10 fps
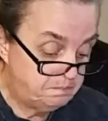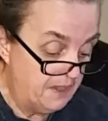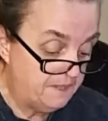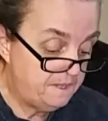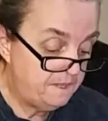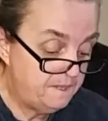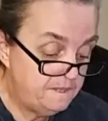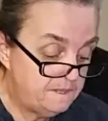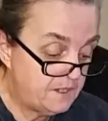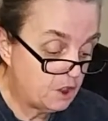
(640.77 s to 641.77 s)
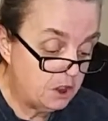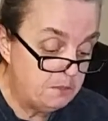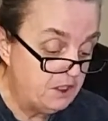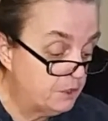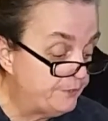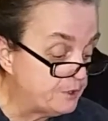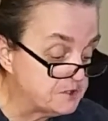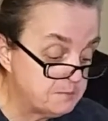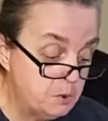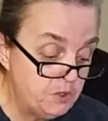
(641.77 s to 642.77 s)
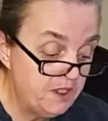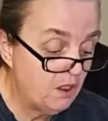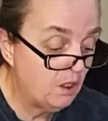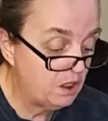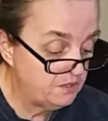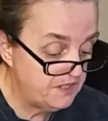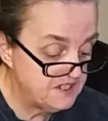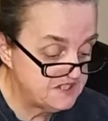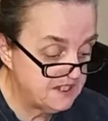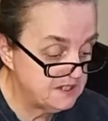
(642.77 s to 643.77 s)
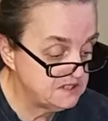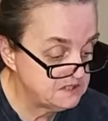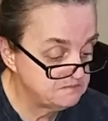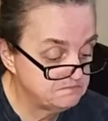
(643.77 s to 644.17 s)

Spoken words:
But they're going to be good for smoothing all of these things.